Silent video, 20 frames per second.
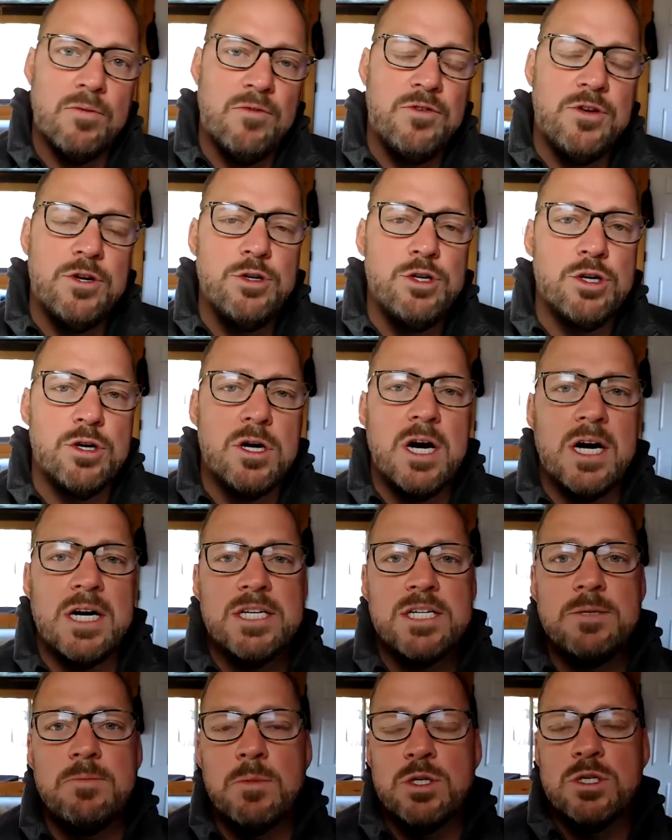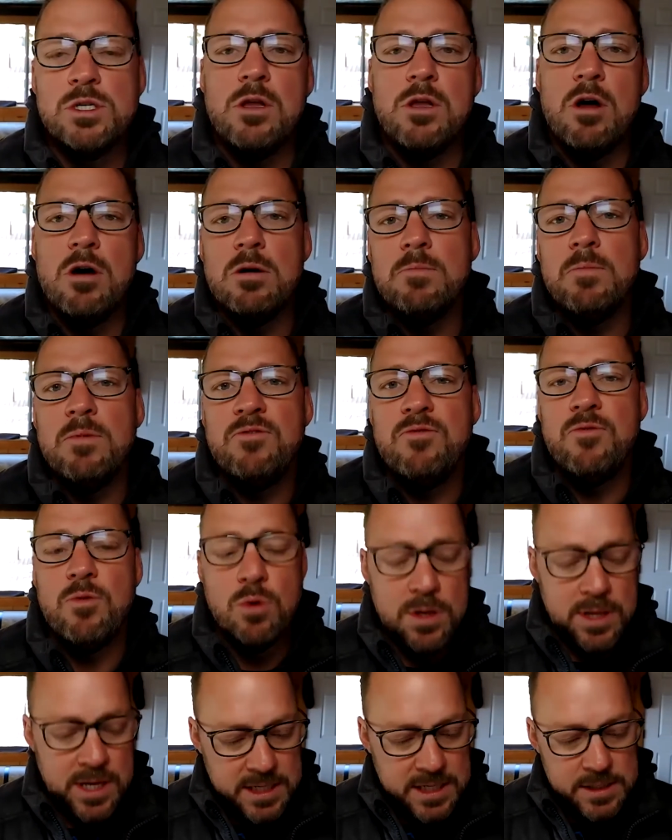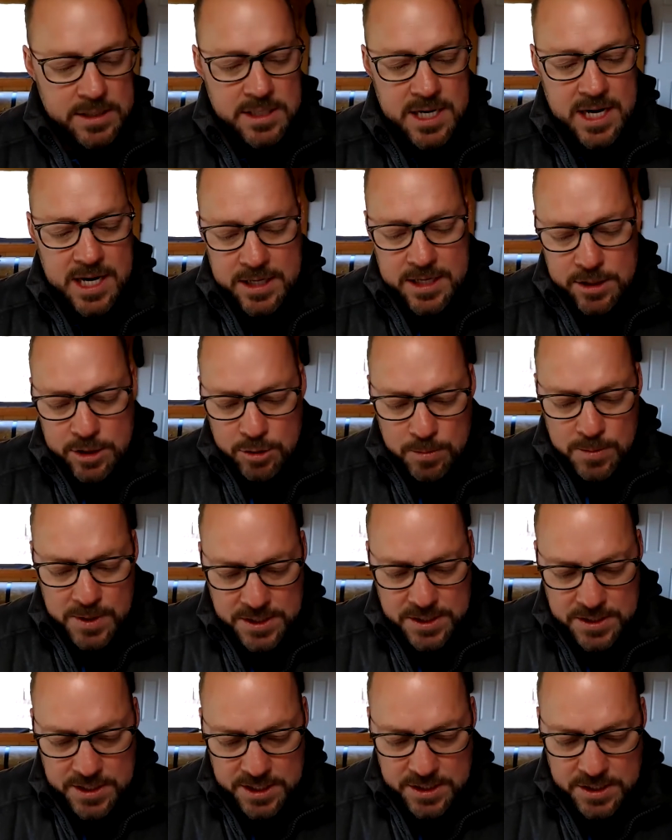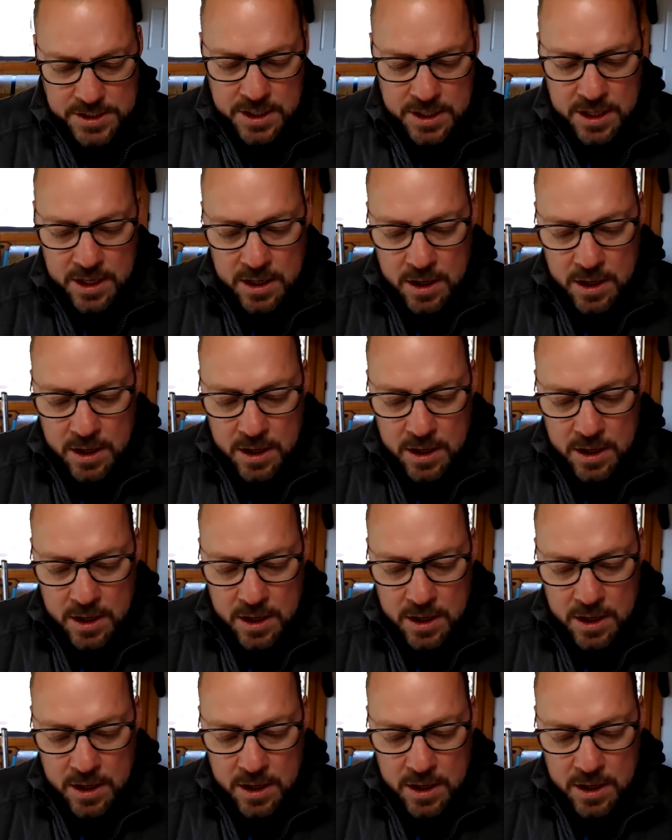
future customers long before they decide to do business